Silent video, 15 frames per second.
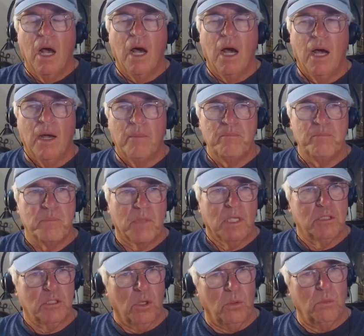
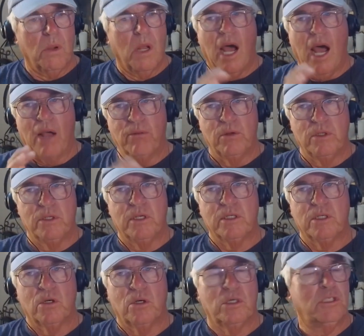So I would
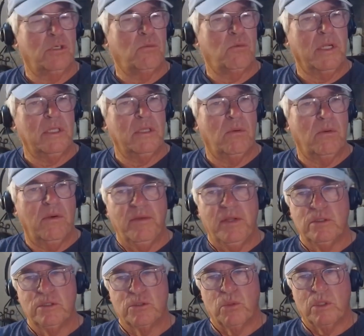encourage you, read the
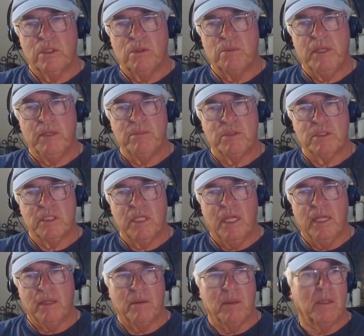reviews. What are people
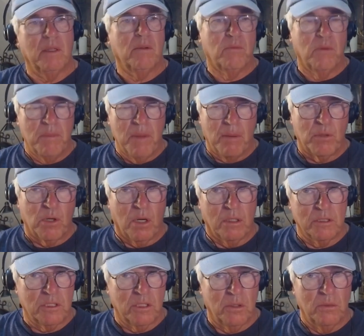saying? Remember
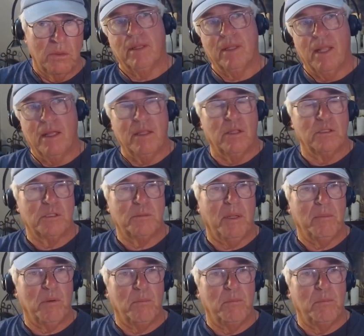also, a lot of those people